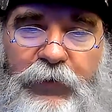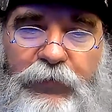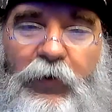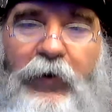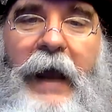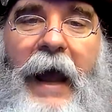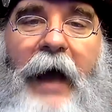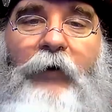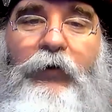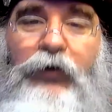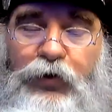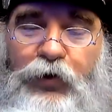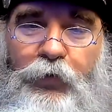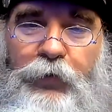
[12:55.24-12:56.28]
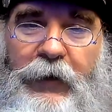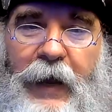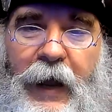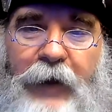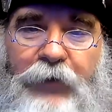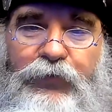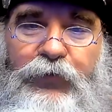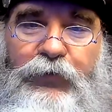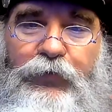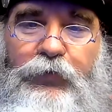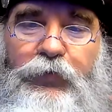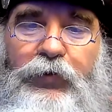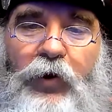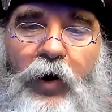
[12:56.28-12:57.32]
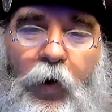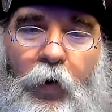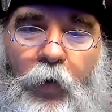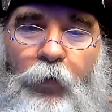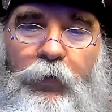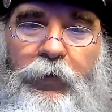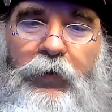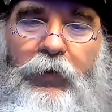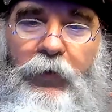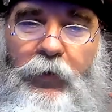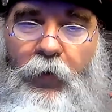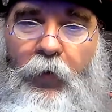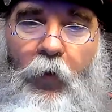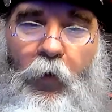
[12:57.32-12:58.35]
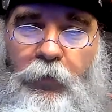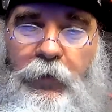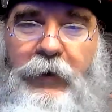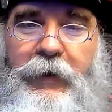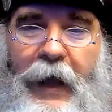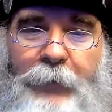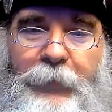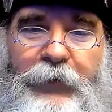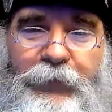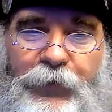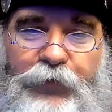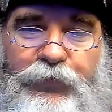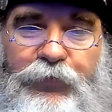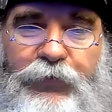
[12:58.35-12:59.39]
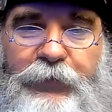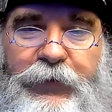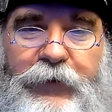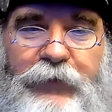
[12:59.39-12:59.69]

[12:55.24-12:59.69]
on how you can actually do your own origami version of this